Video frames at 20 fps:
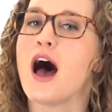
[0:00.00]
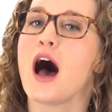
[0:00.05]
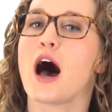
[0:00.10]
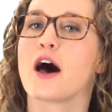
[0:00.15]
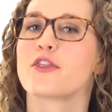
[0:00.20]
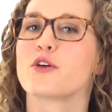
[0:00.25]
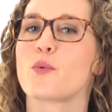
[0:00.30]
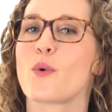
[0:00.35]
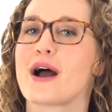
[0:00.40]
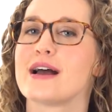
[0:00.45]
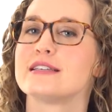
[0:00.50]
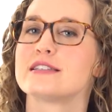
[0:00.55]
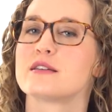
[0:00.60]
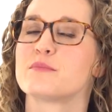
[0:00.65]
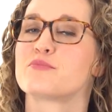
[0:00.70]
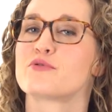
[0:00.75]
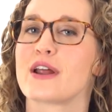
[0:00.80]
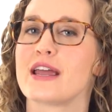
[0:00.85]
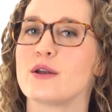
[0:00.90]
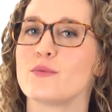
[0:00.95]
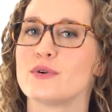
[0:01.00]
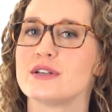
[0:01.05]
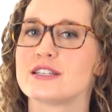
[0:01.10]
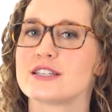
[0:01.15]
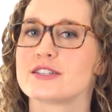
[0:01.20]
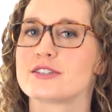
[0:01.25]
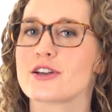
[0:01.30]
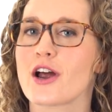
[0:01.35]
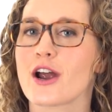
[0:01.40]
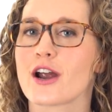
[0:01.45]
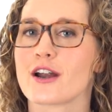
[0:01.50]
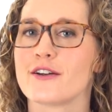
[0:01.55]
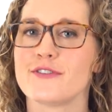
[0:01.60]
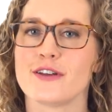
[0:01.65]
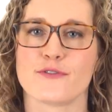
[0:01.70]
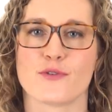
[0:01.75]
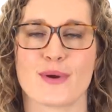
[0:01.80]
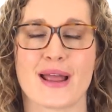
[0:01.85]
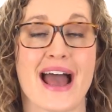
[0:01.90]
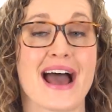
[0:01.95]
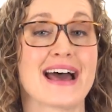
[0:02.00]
Otherwise, the brain would starve if we